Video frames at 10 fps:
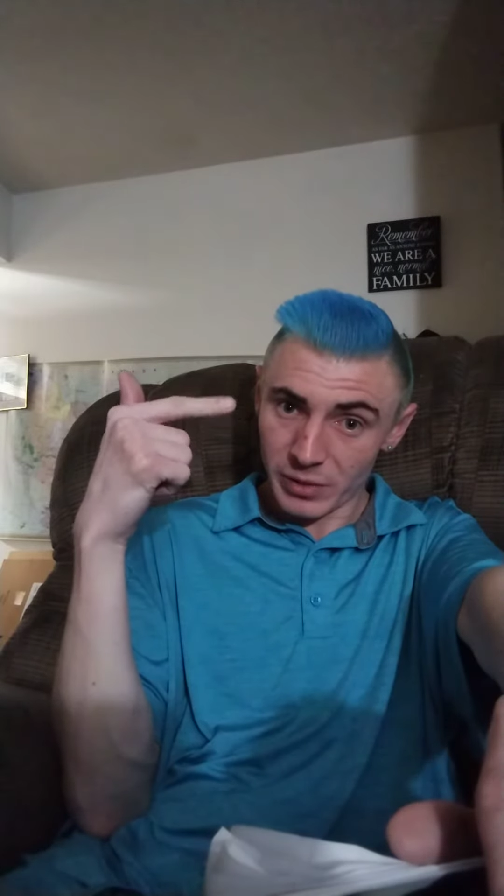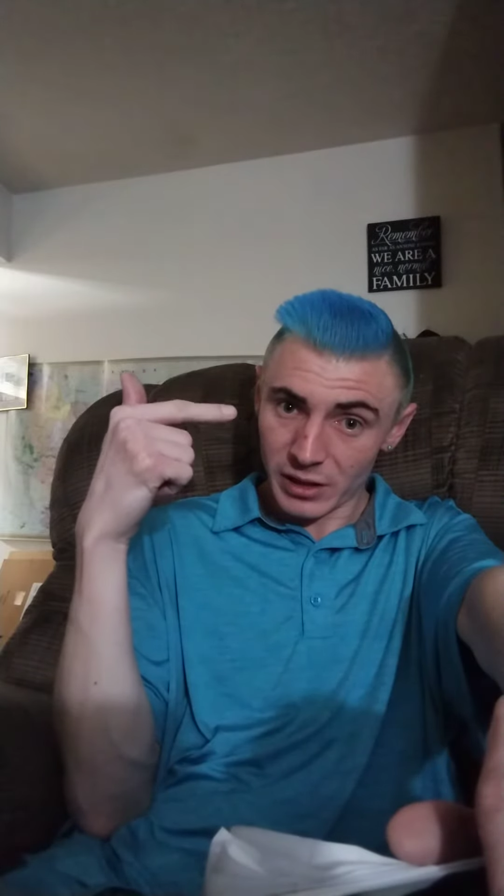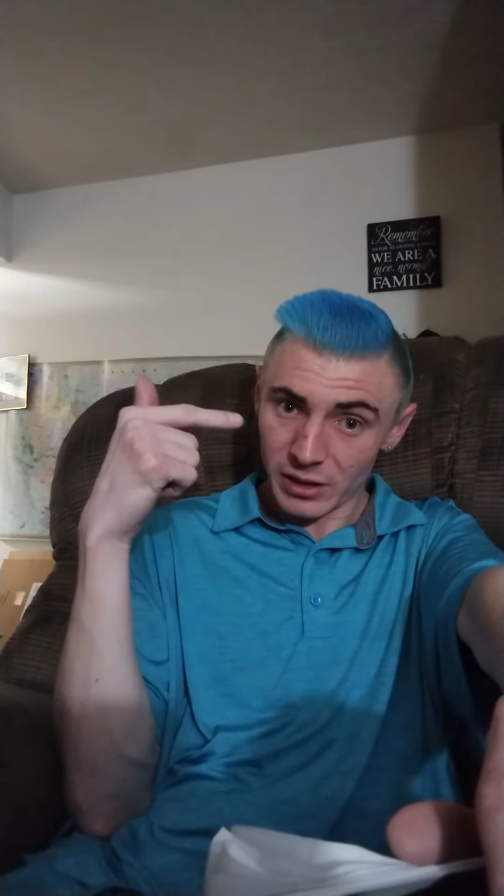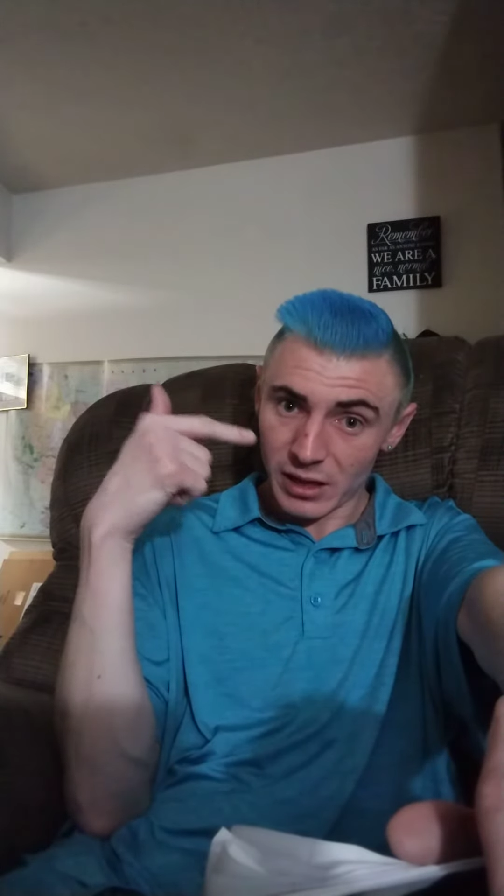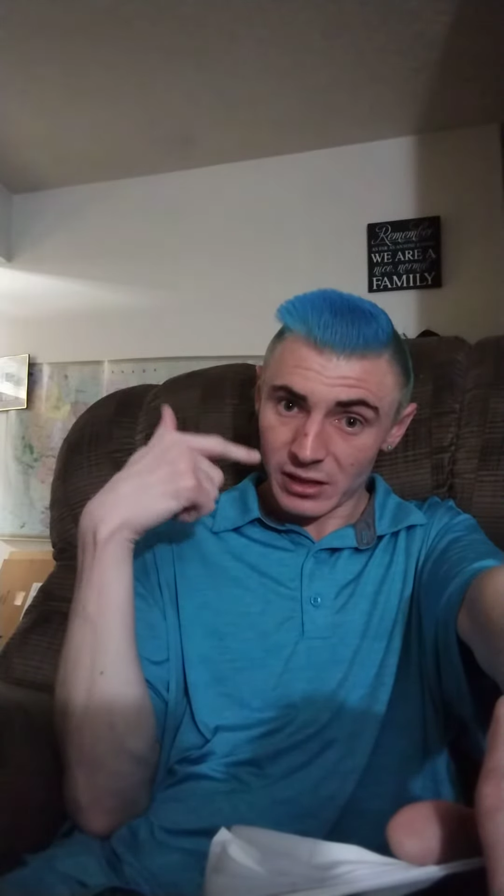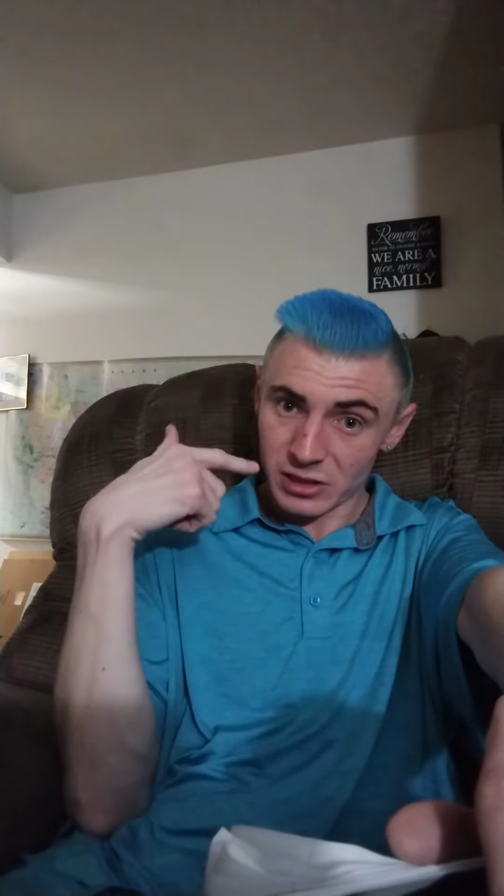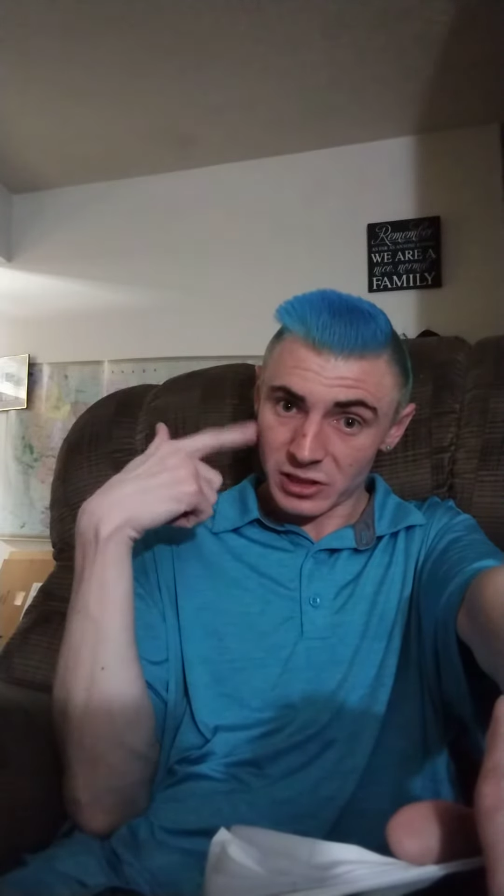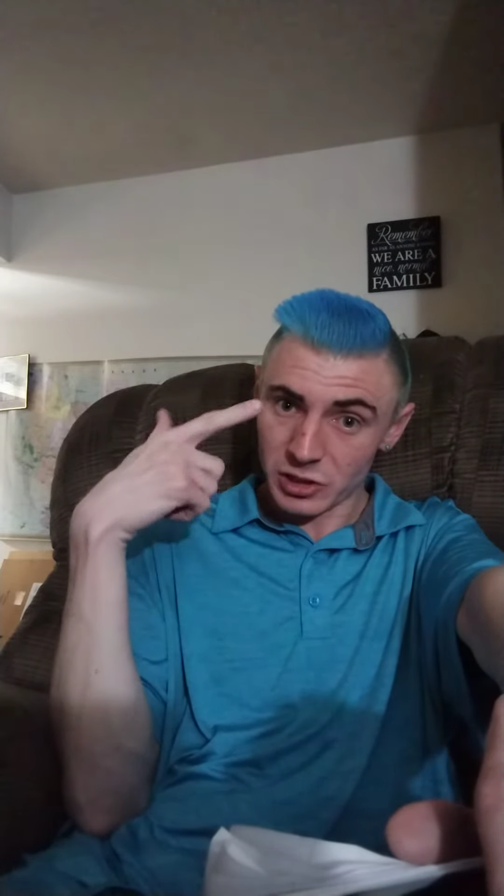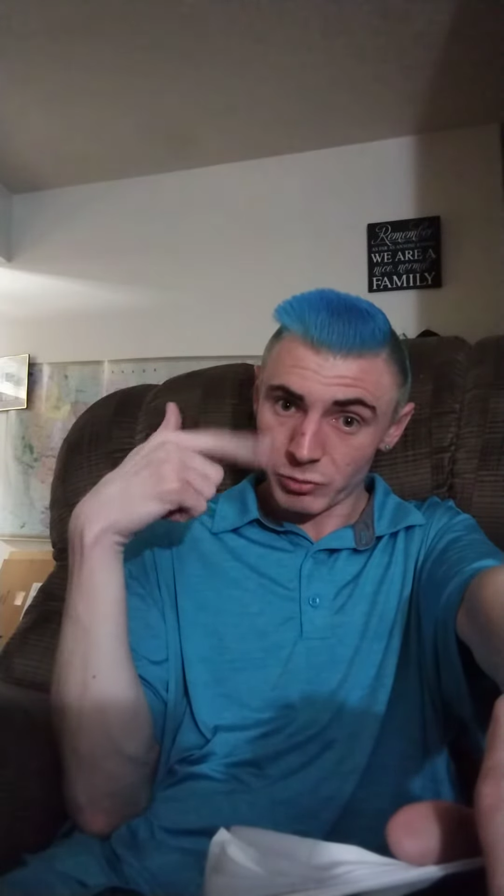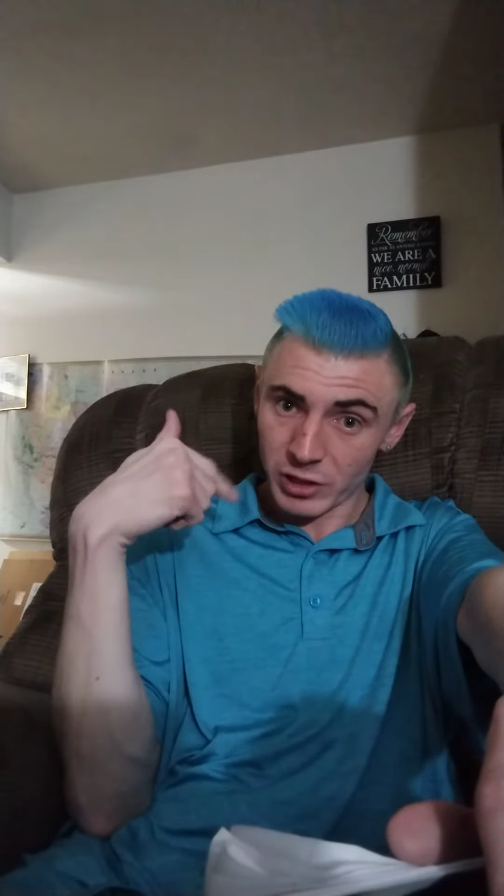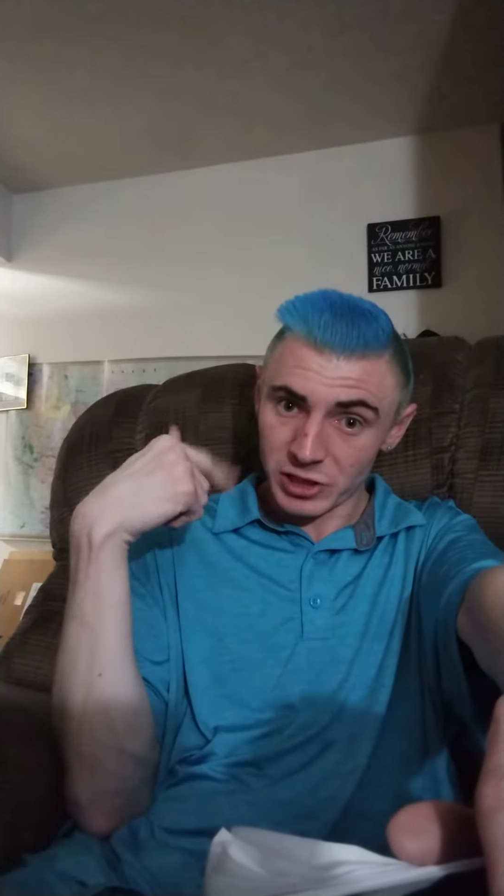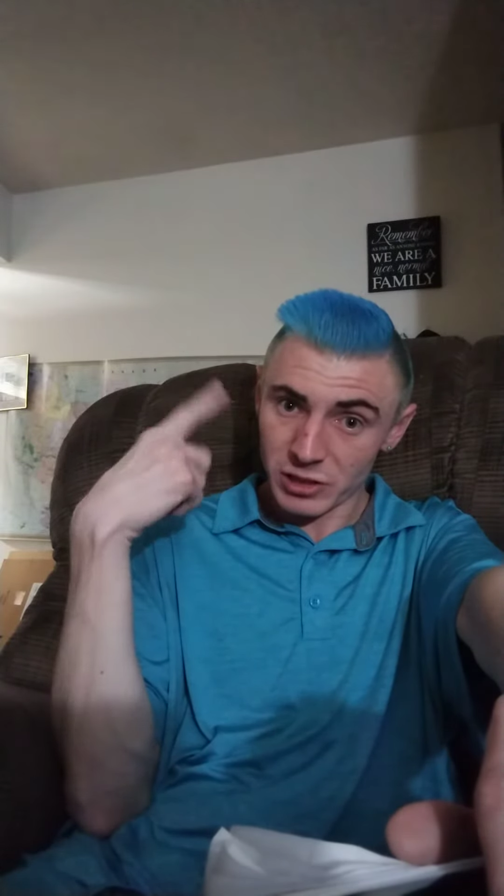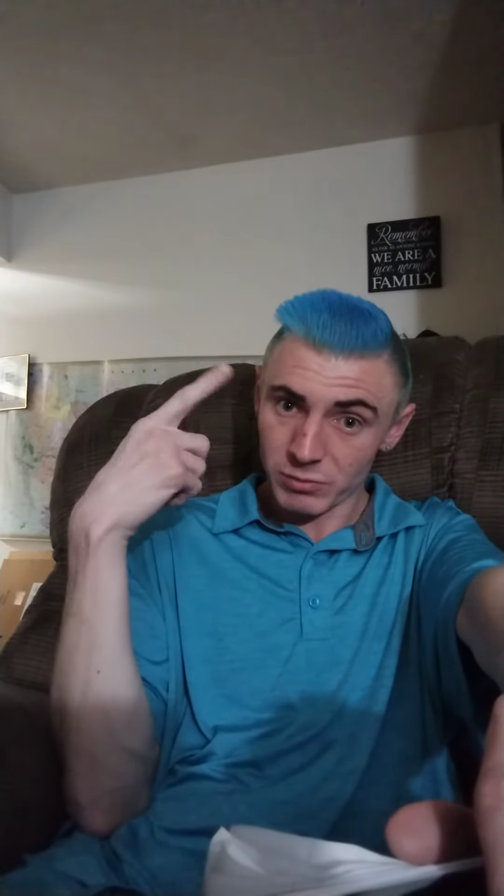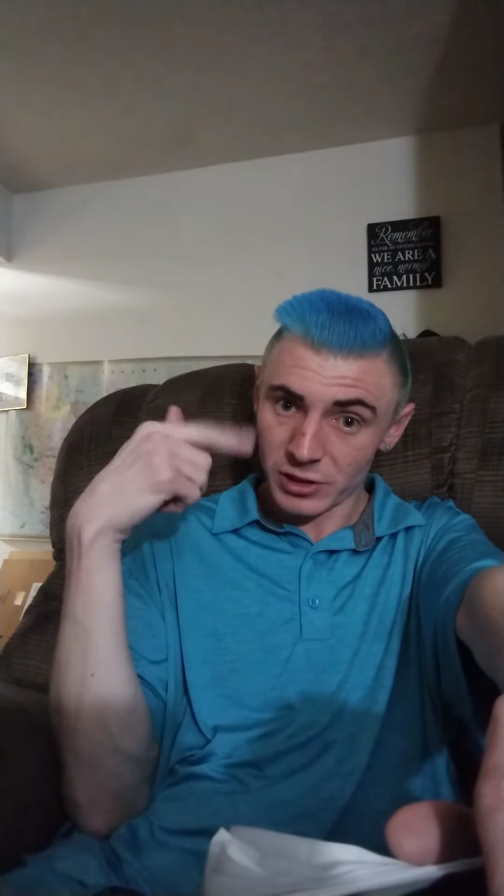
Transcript: me in the situation,